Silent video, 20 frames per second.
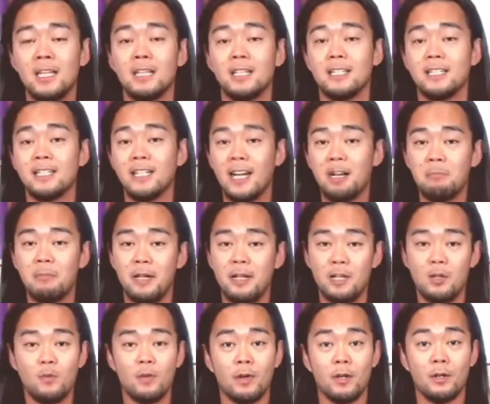The side
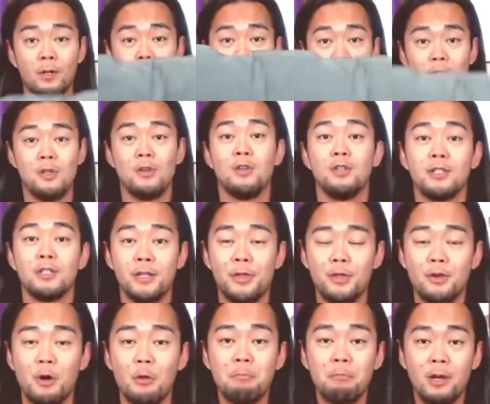bending, we're going to use a
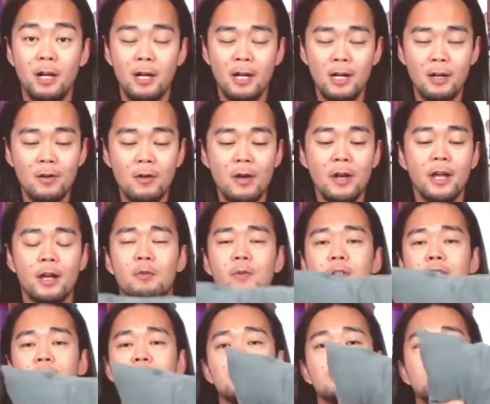throw pillow and
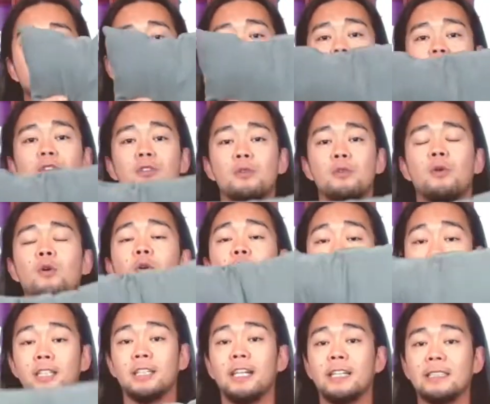we're just going to
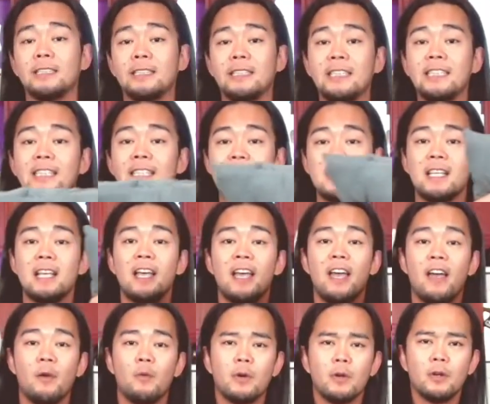hold it like this.
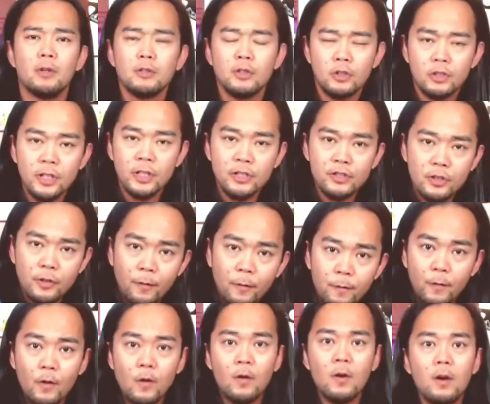We're going to touch the
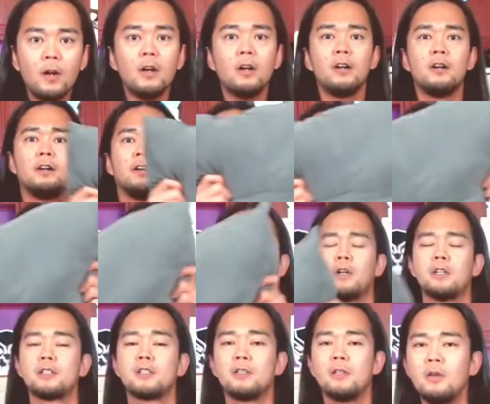floor
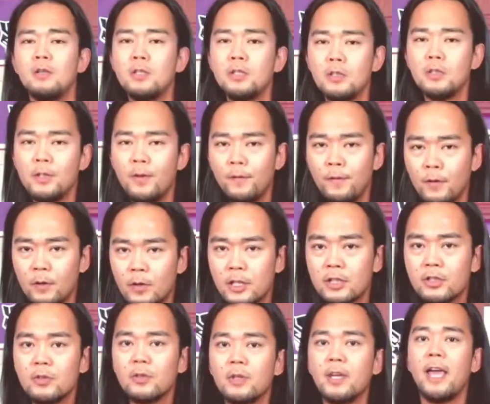or as close to the floor
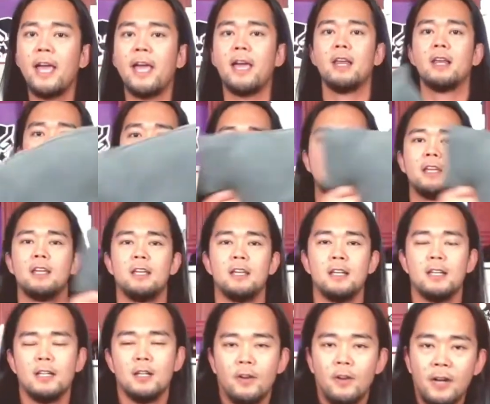as you can.
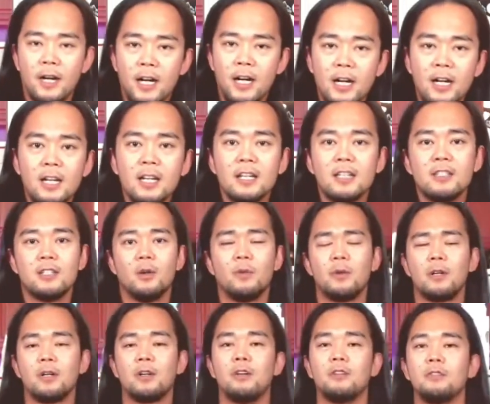All right, so
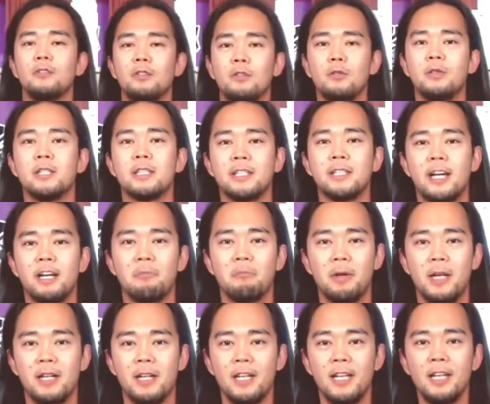we're going to do the side
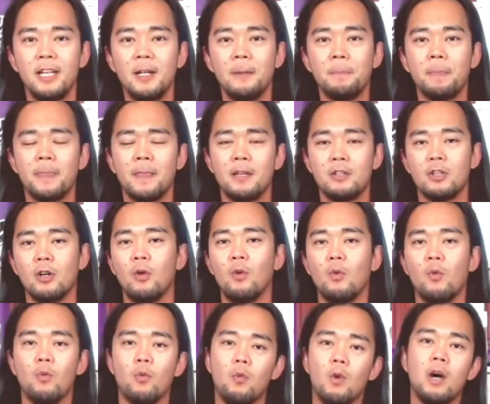bending. So
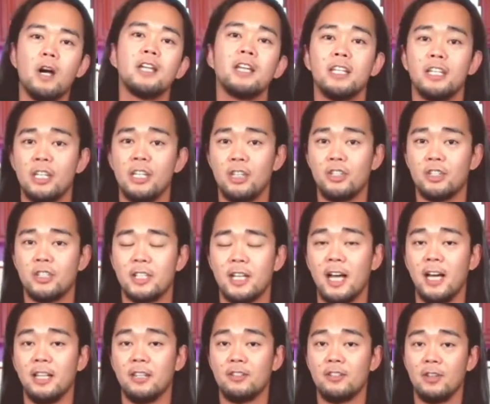one in each
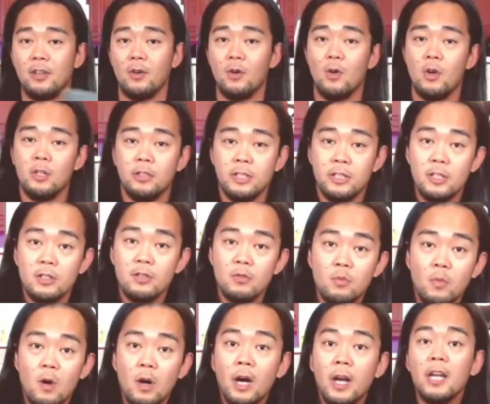side. So this is
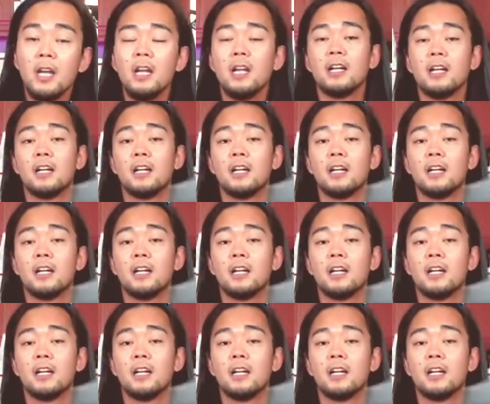1,